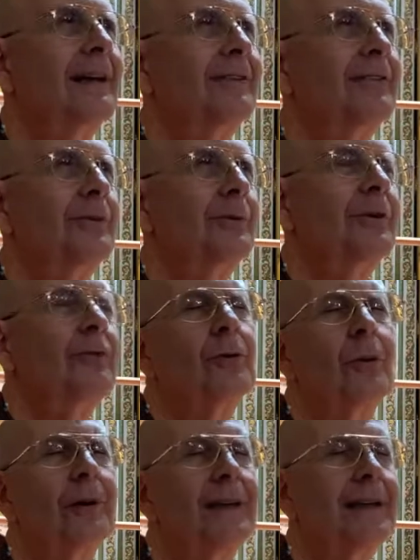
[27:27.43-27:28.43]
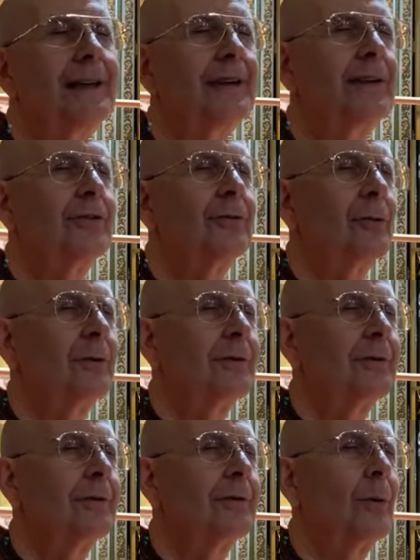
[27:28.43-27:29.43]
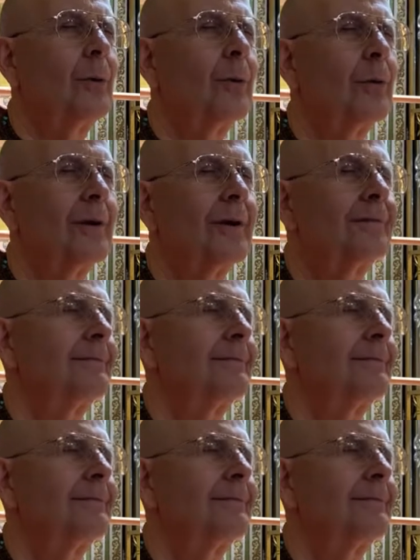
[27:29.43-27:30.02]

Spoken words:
to enjoy in this world or